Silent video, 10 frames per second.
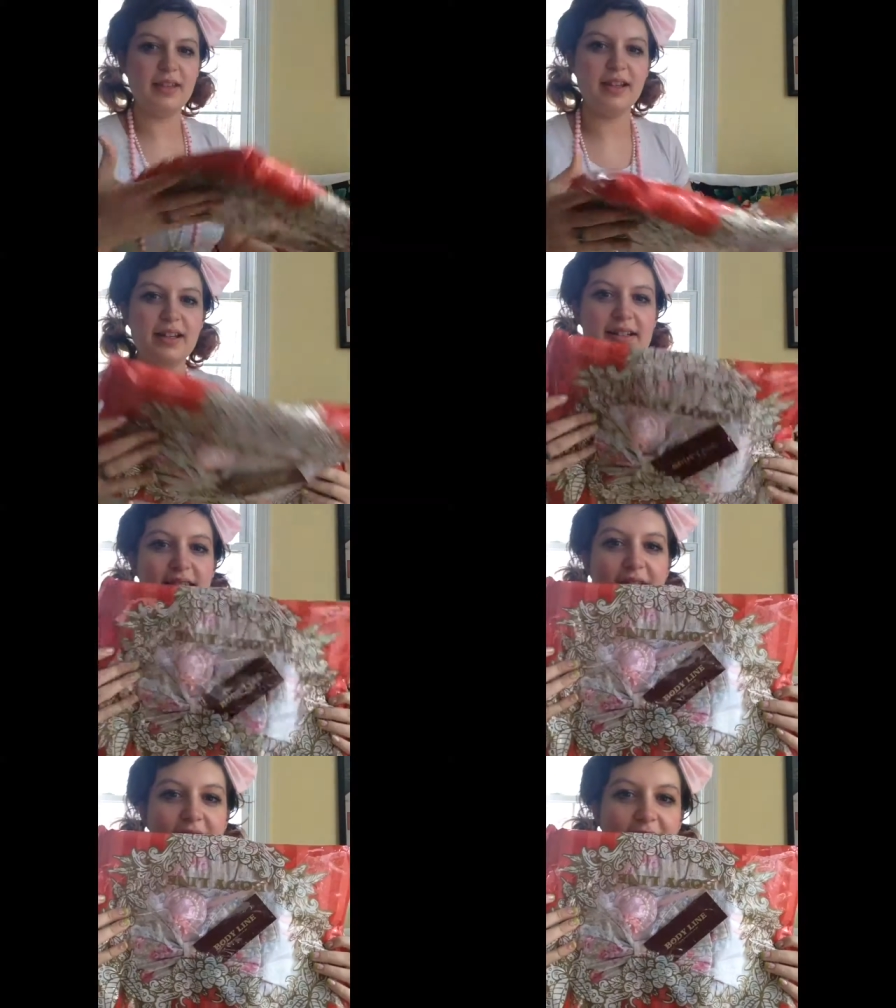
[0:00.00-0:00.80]
And here's
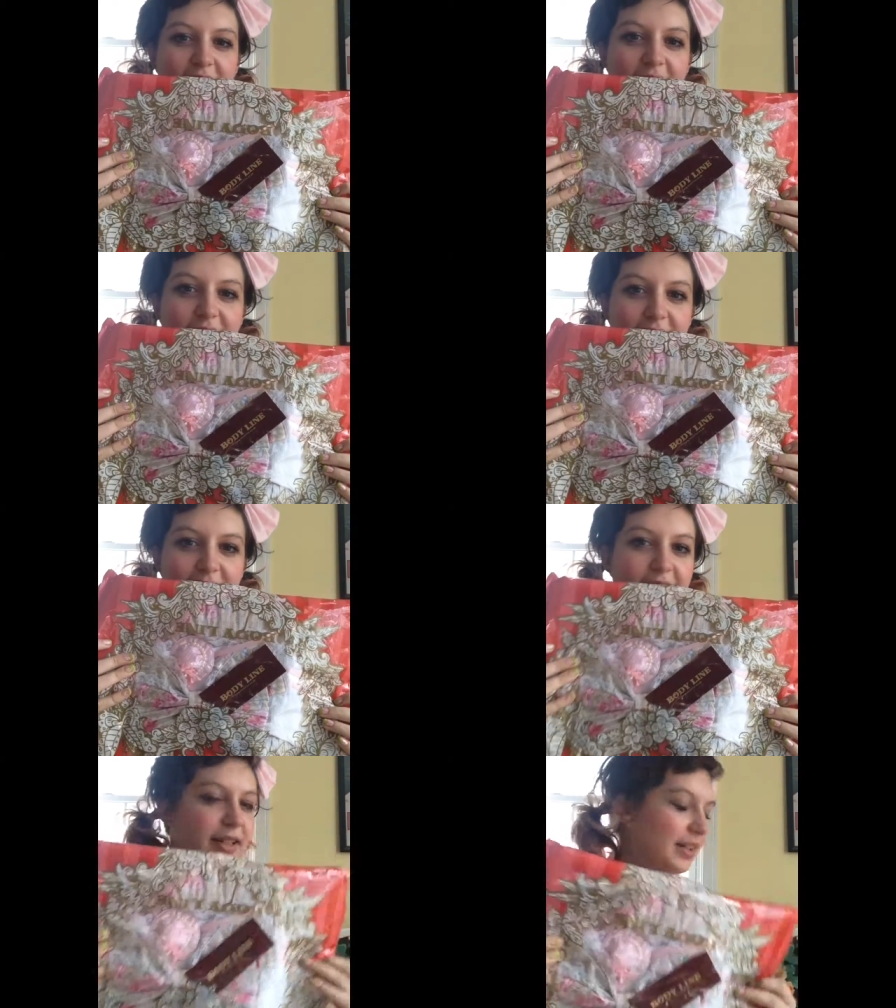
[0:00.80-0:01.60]
the other one I
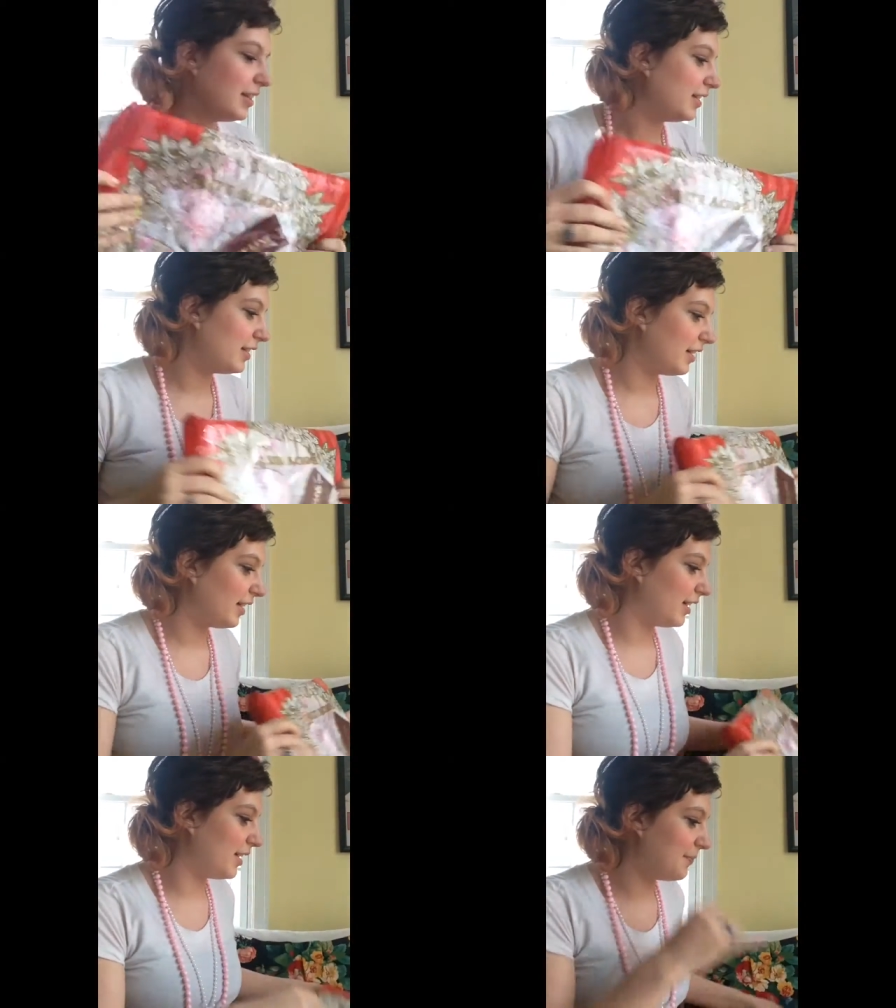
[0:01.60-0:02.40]
ordered.
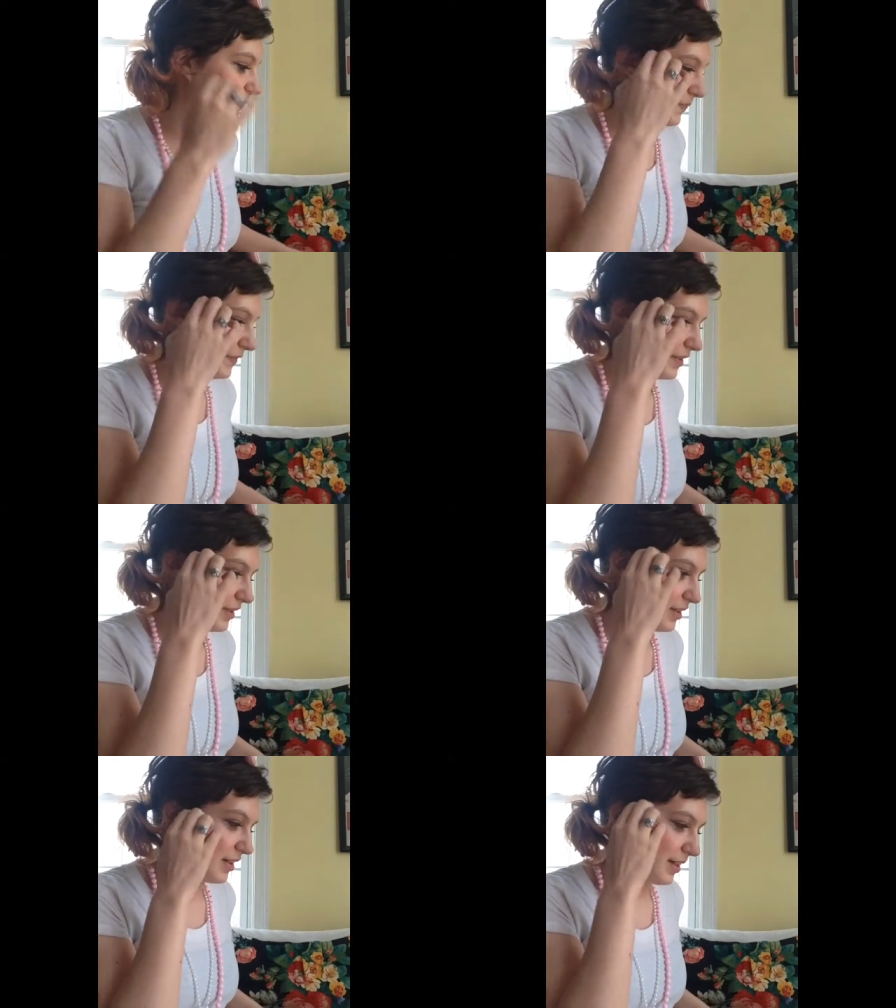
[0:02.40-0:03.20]
Um,
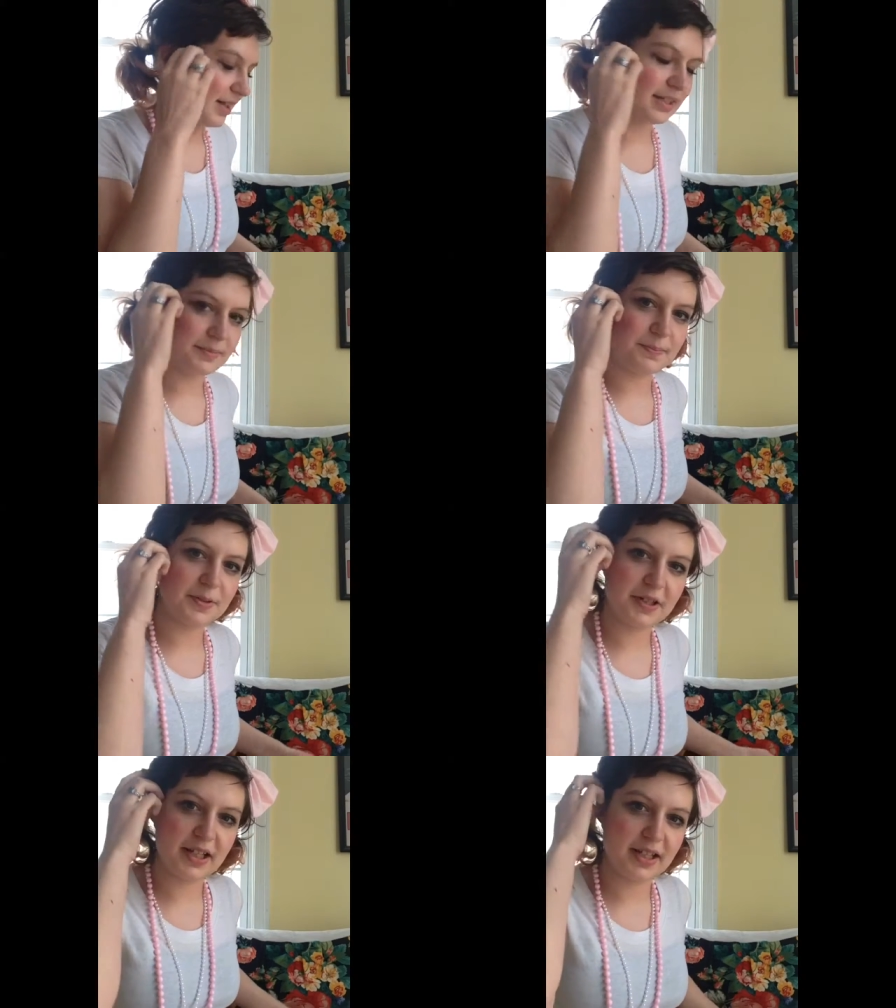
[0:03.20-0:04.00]
I can
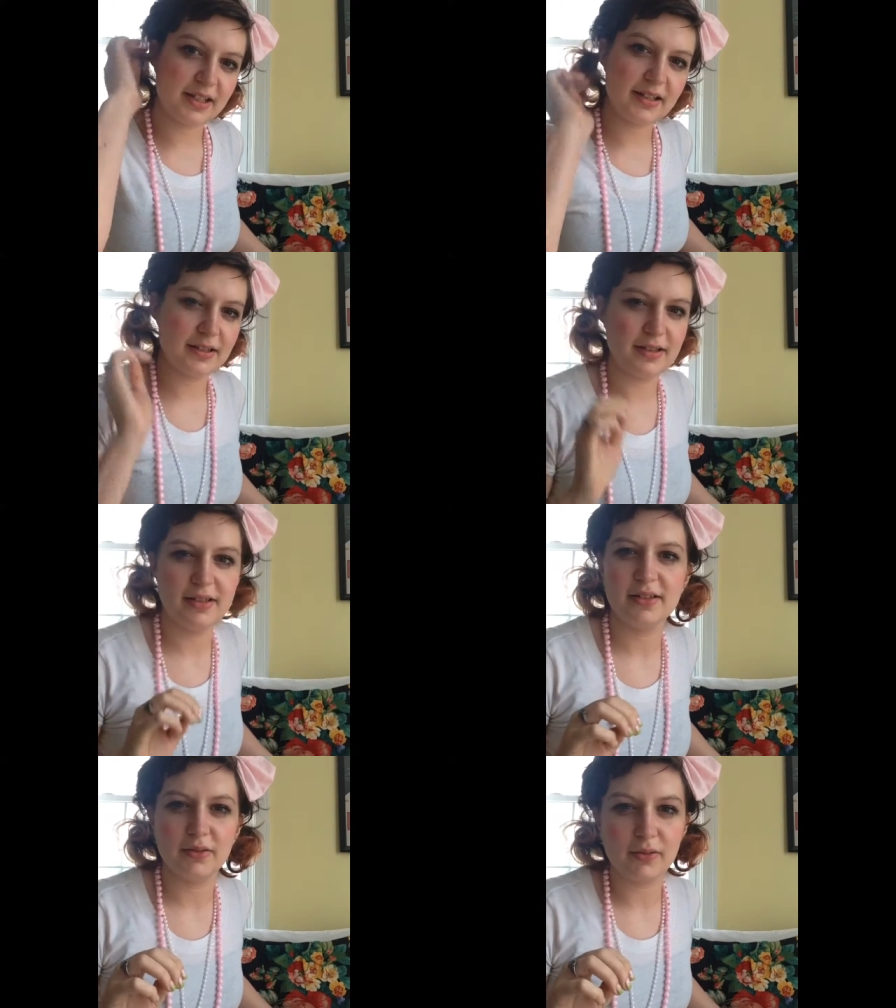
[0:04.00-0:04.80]
put in
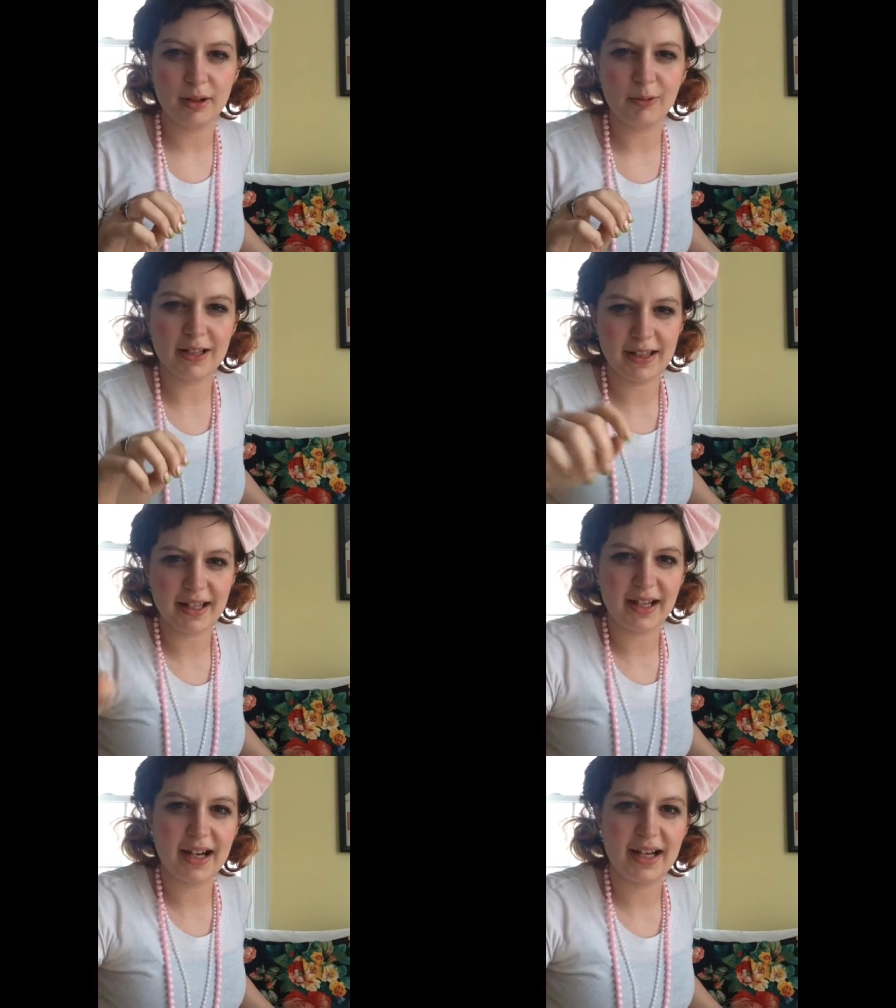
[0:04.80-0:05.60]
what ones I
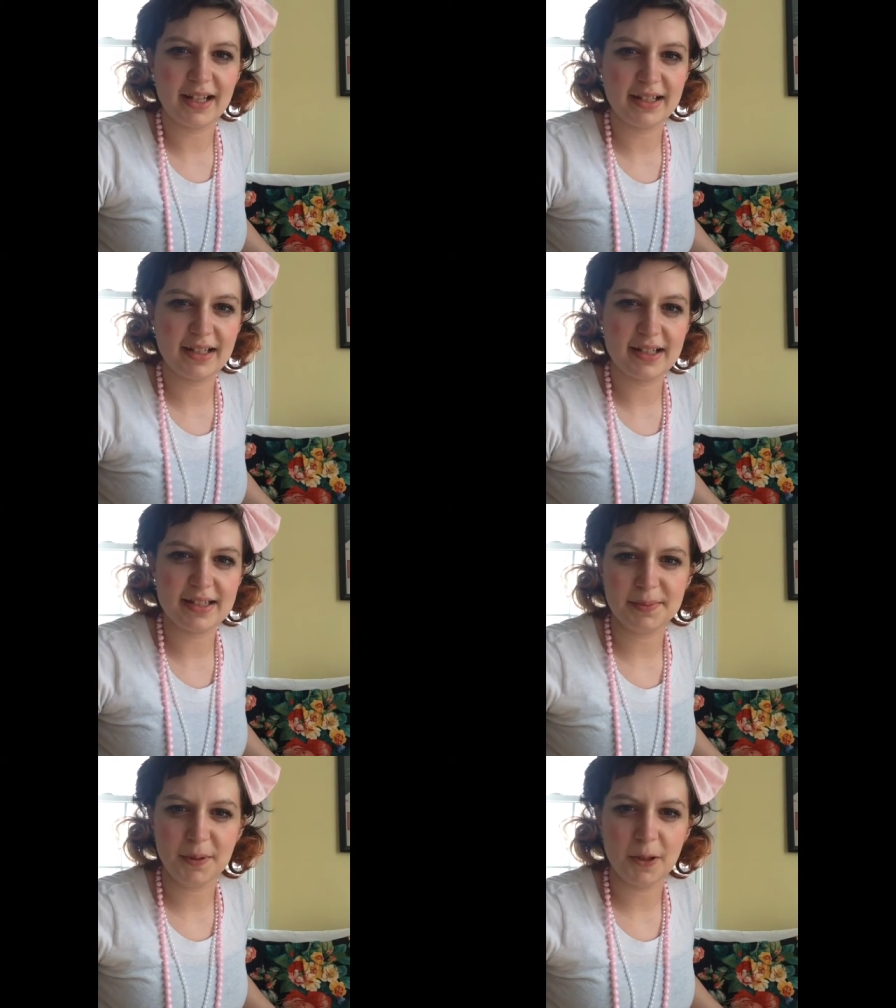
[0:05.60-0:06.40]
got, I
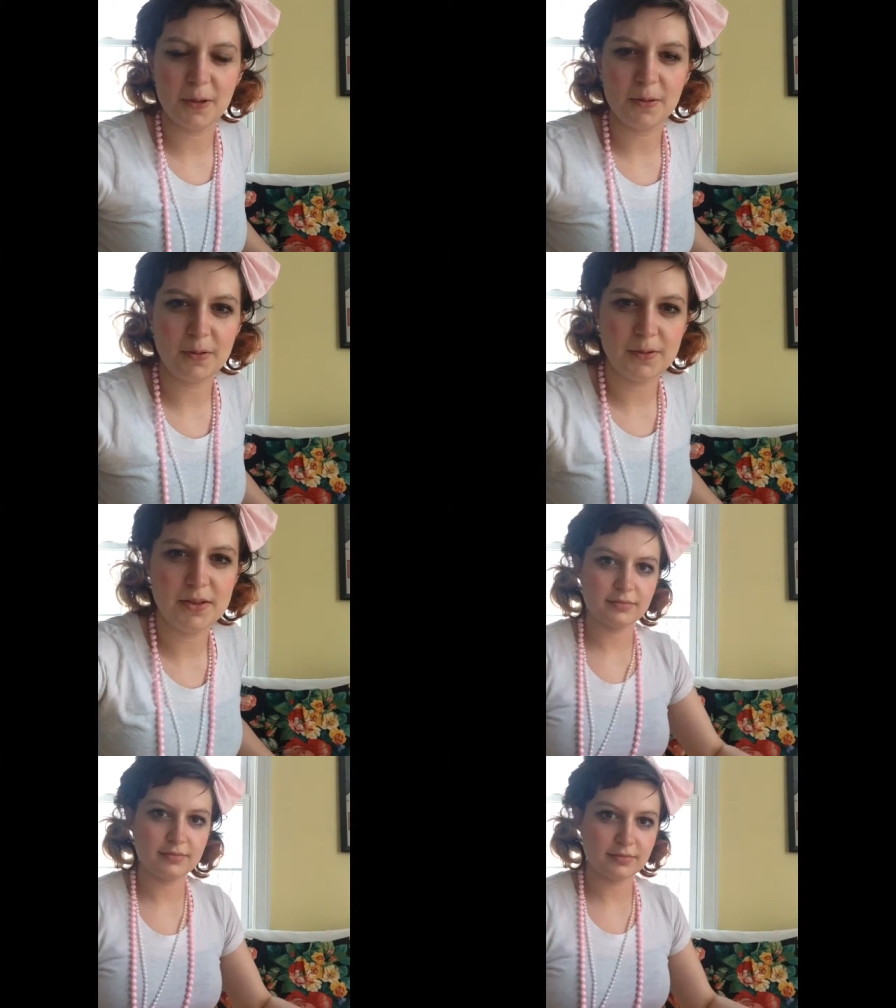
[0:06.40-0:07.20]
suppose.